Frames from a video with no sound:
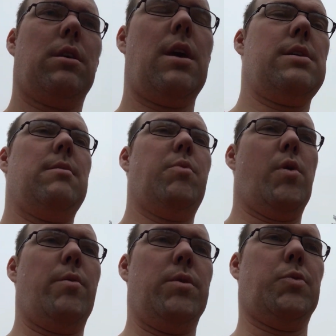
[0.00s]
Case in
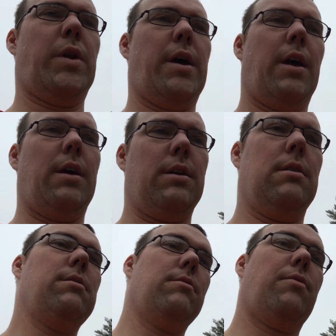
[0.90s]
point was when I
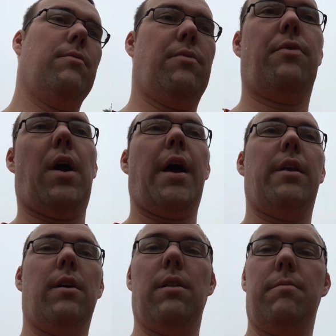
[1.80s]

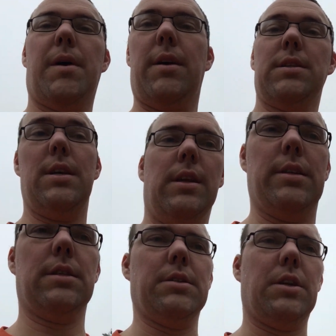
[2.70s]
fried all of my
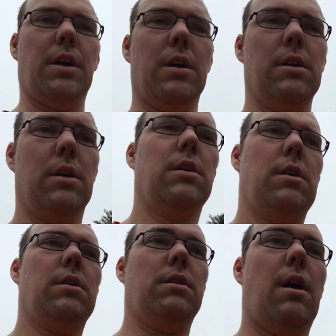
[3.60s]
seedlings this year.
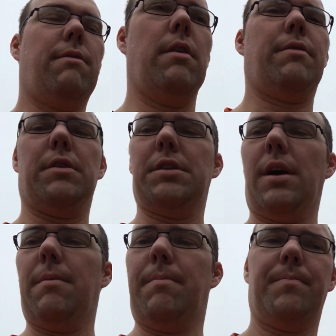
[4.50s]
Not for the first
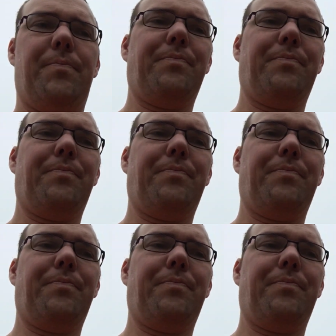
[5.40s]
time